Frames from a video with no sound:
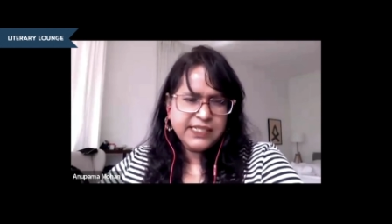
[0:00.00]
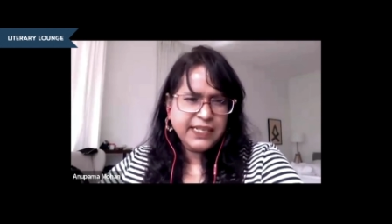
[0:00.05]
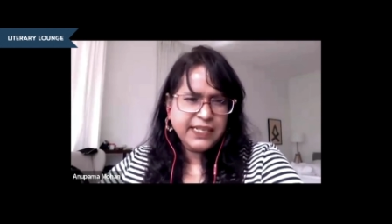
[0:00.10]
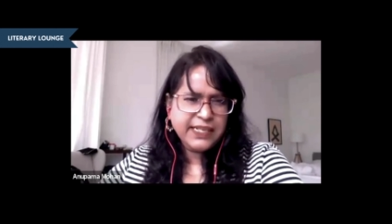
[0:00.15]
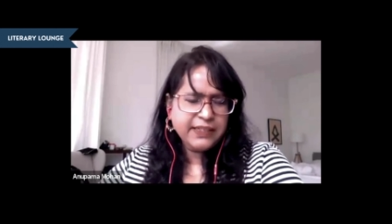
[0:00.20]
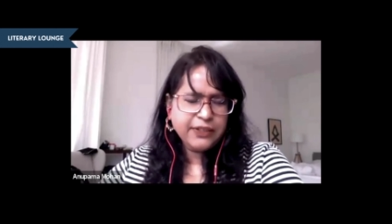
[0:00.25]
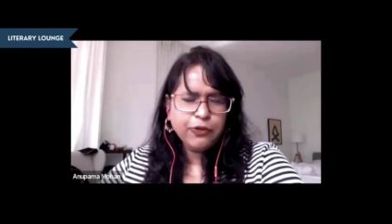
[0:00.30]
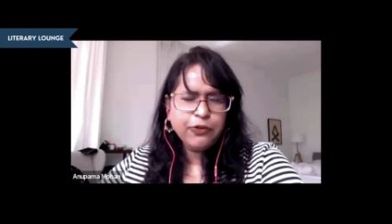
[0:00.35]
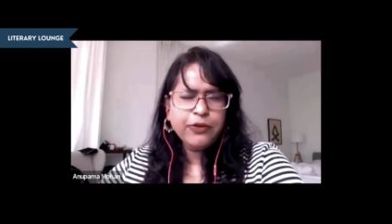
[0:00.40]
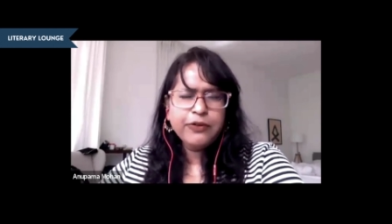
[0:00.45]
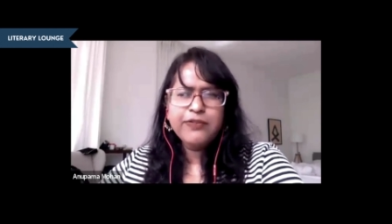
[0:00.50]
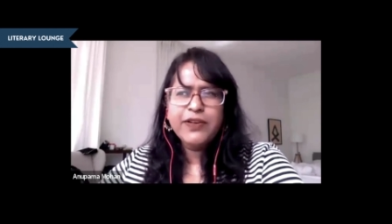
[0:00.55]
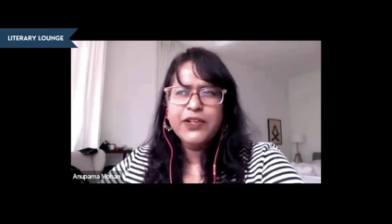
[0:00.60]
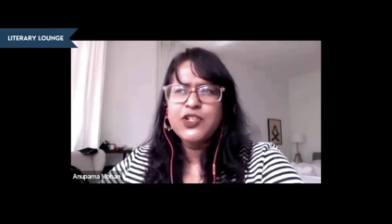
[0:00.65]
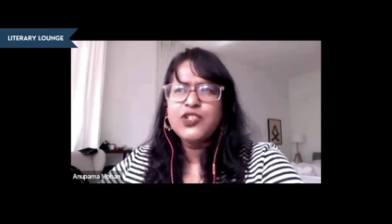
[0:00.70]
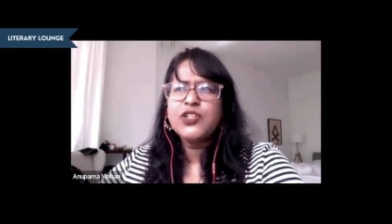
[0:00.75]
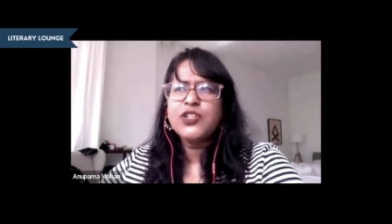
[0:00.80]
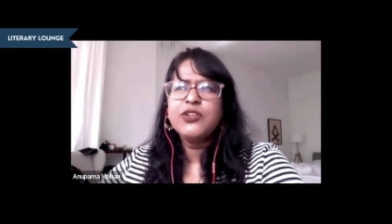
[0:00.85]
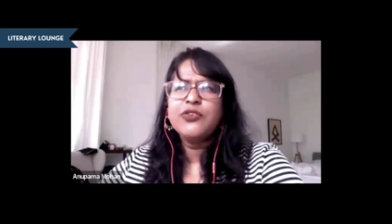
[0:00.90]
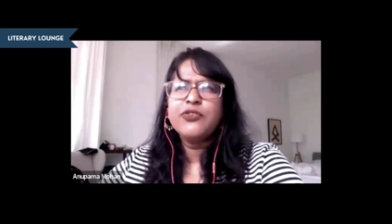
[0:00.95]
And, you know,
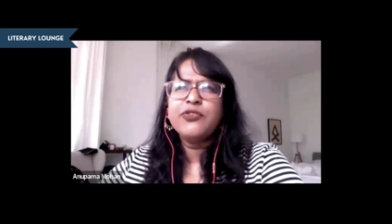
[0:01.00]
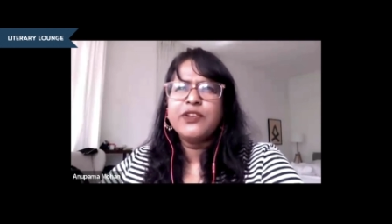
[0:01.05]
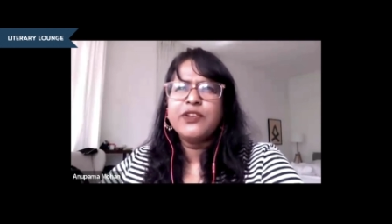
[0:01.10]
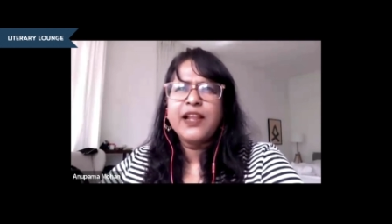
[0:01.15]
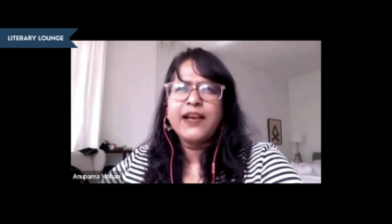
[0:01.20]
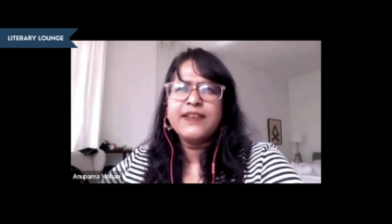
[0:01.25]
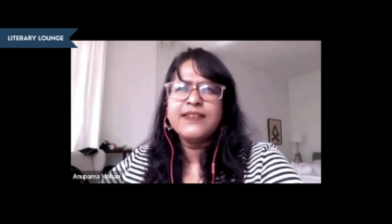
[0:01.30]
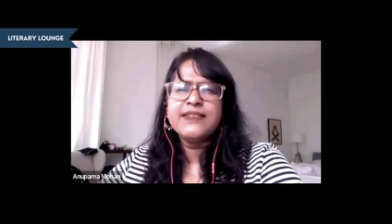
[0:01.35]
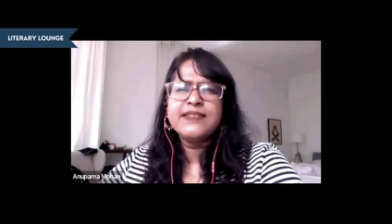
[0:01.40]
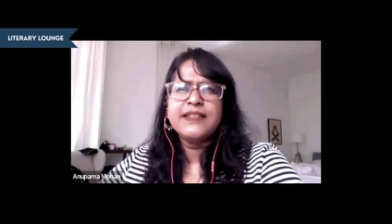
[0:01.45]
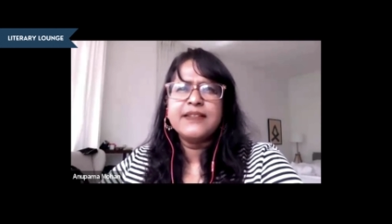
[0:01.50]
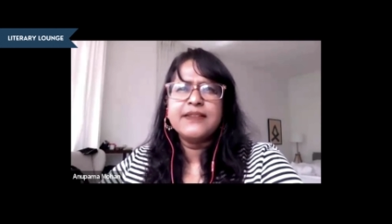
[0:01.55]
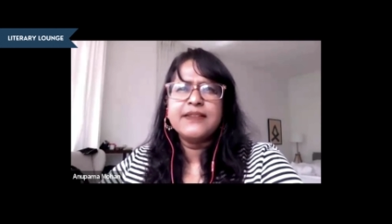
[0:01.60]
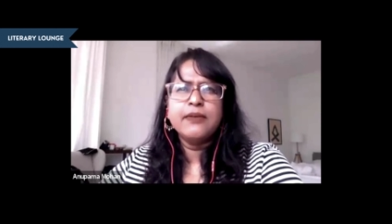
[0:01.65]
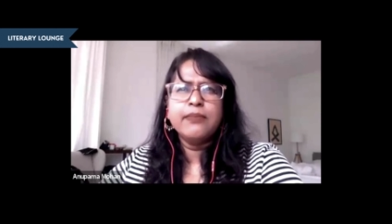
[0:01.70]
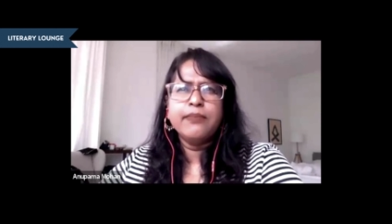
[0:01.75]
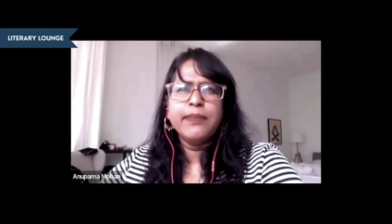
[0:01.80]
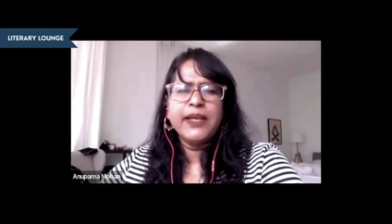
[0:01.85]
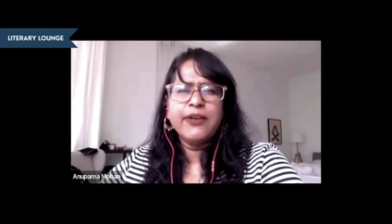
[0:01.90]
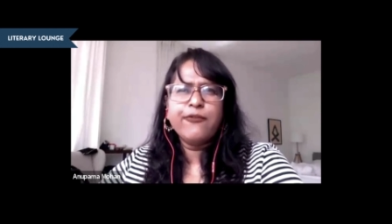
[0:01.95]
eventually you realize that
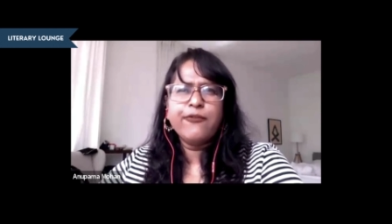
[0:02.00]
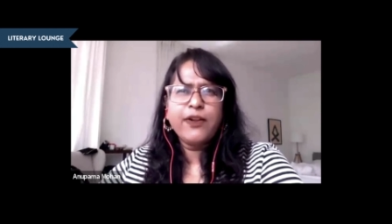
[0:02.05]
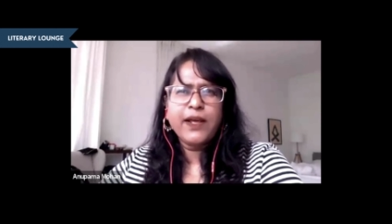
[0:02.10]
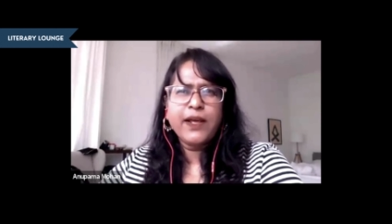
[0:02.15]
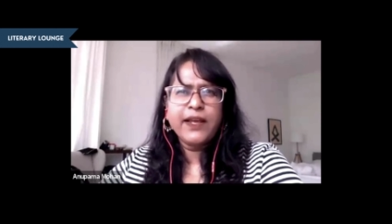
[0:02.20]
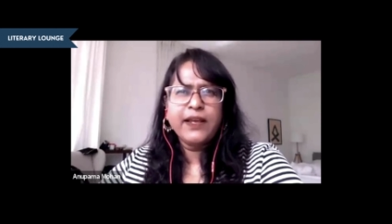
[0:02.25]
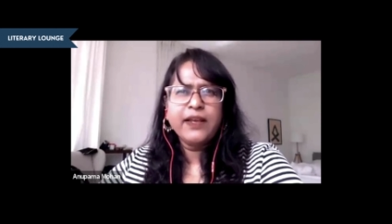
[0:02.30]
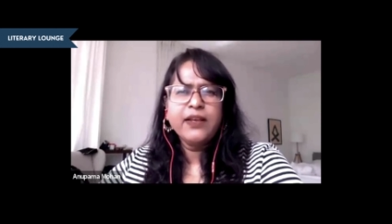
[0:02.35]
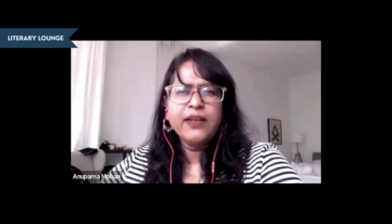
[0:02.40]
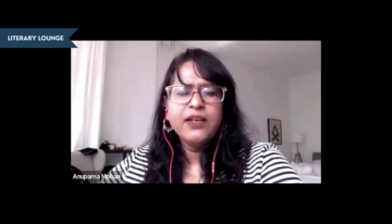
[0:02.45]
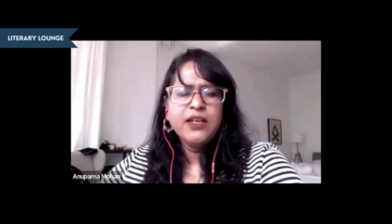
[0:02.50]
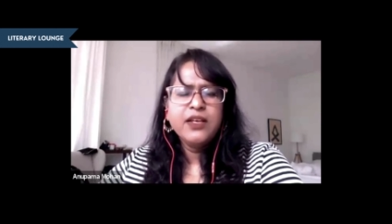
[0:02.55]
the mayfly,